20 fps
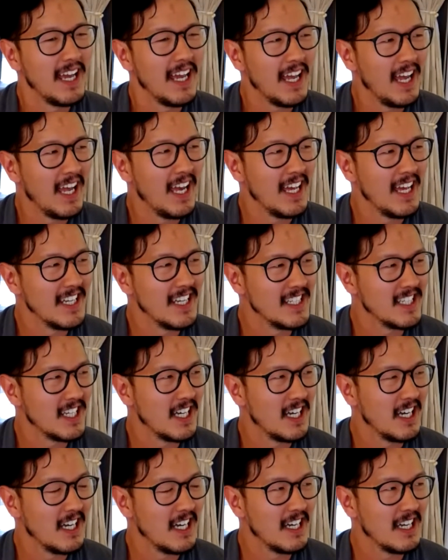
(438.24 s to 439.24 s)
and
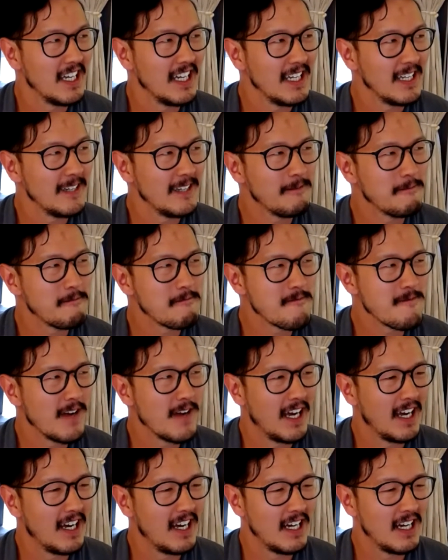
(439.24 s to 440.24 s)
uh,
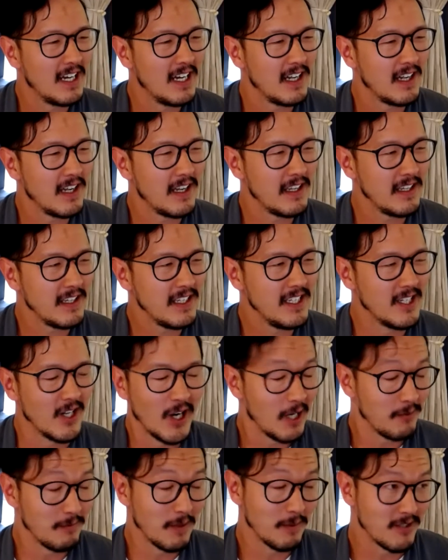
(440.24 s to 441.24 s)
uh, you know,
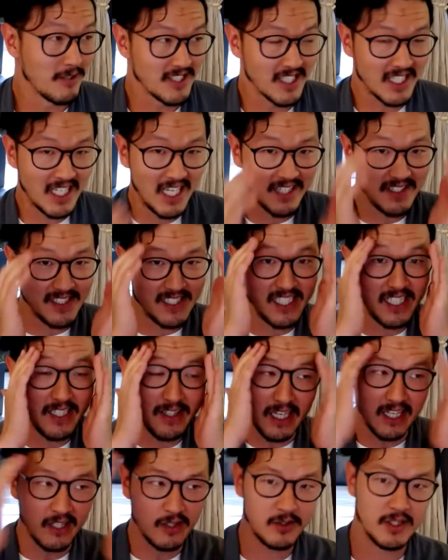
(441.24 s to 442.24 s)
I remember as a kid seeing
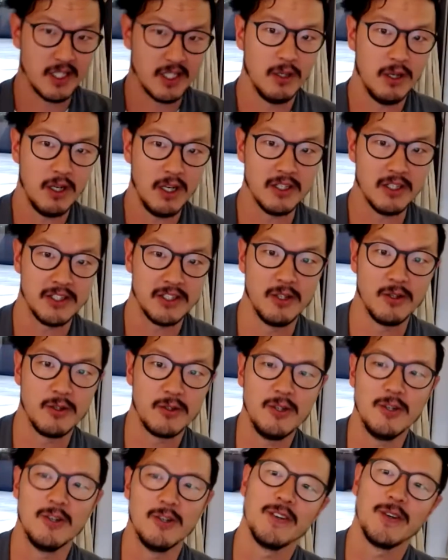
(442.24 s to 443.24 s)
that, I was like, oh, so
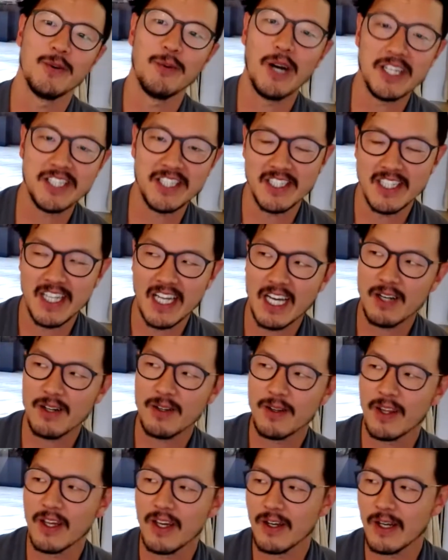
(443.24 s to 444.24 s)
cool. You watch it now,
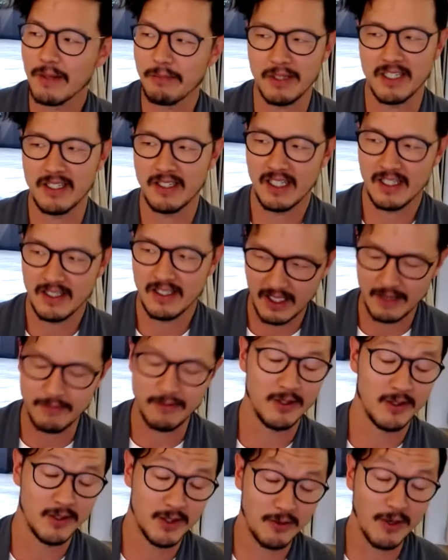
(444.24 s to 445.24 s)
though. I mean, I mean,
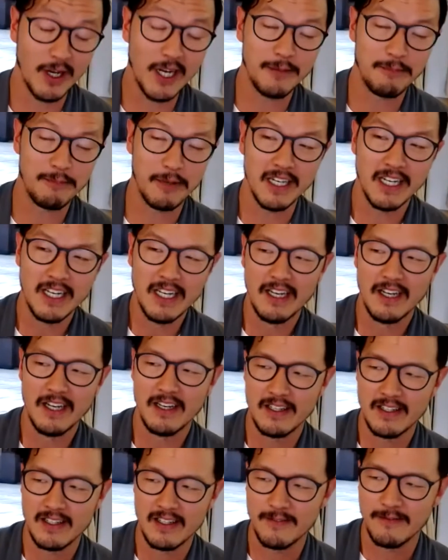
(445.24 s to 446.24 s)
it was great, but
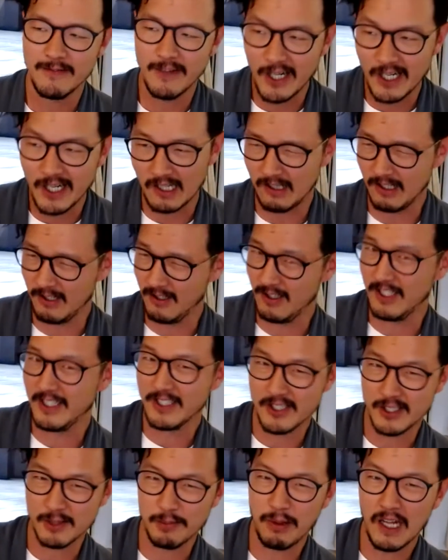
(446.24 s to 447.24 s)
very clearly
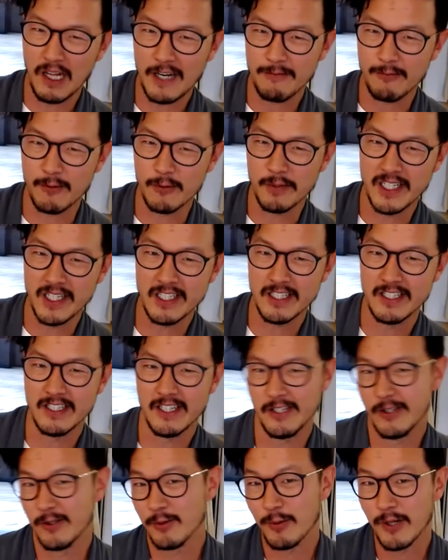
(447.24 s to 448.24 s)
there's a platform hidden
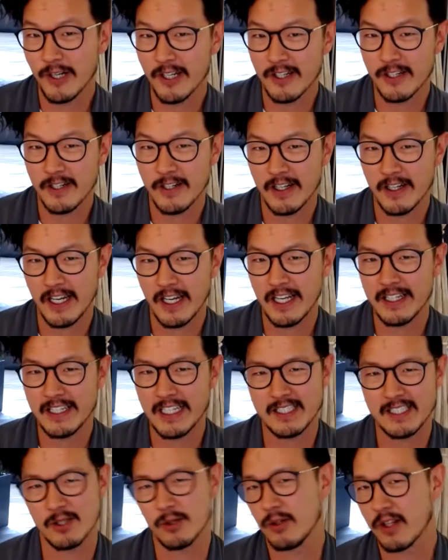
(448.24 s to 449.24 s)
underwater, and
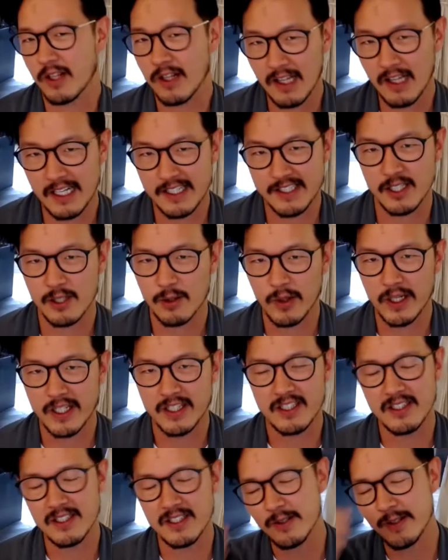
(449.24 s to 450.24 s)
that's sort of the classic way
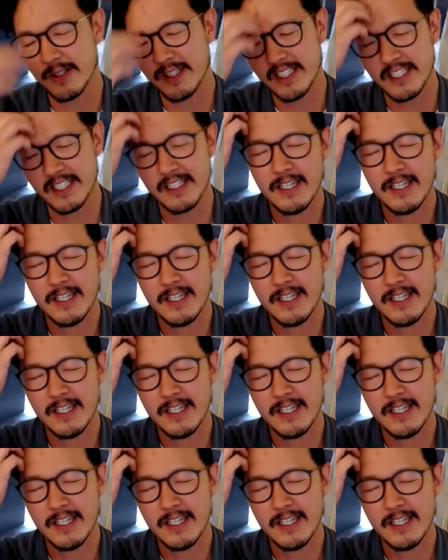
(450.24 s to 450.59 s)
to do it.